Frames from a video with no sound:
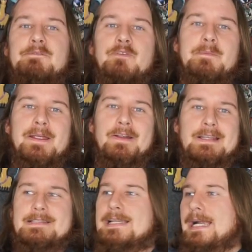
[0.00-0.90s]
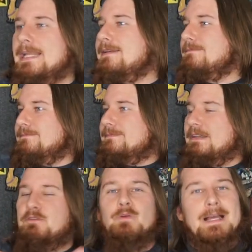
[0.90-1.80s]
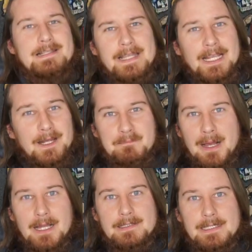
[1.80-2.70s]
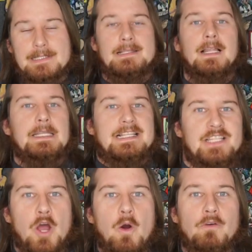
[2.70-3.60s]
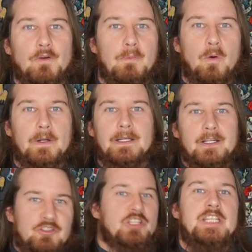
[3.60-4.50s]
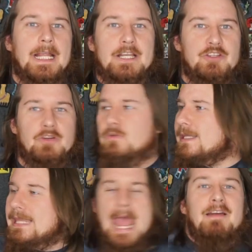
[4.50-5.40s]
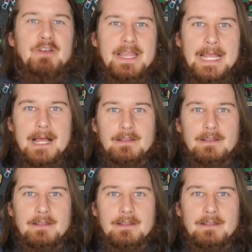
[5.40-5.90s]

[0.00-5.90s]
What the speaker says: And from there I decided, if you guys like unboxings, let's go overboard. Just like I do with everything